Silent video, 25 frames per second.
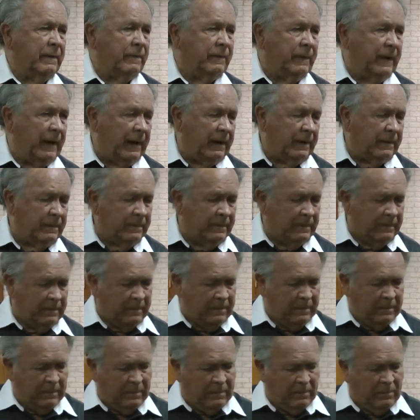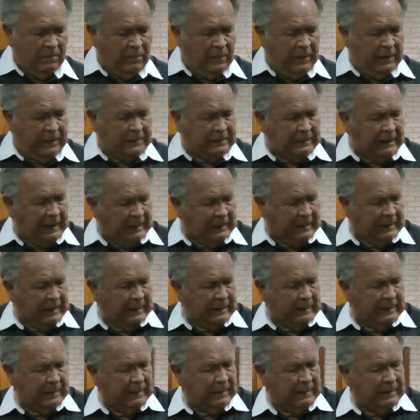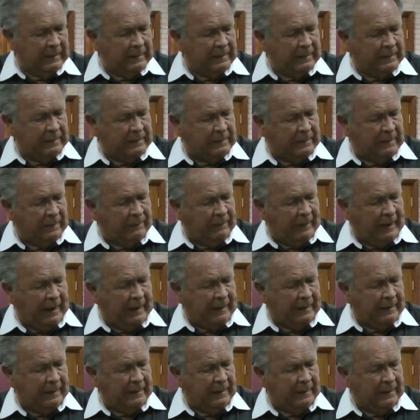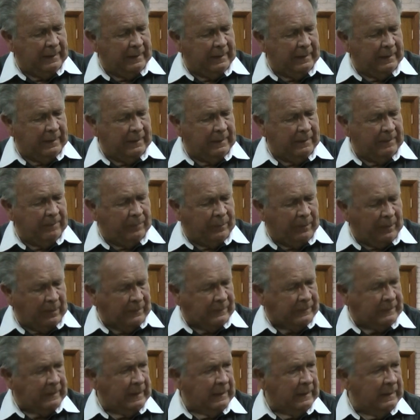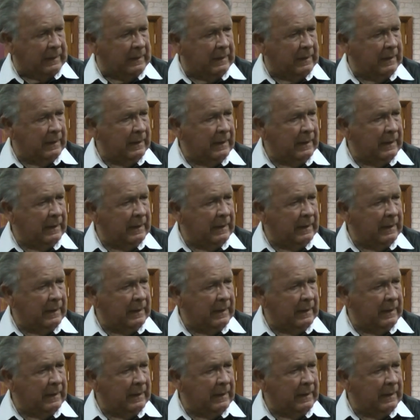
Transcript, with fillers: then we take it to that person.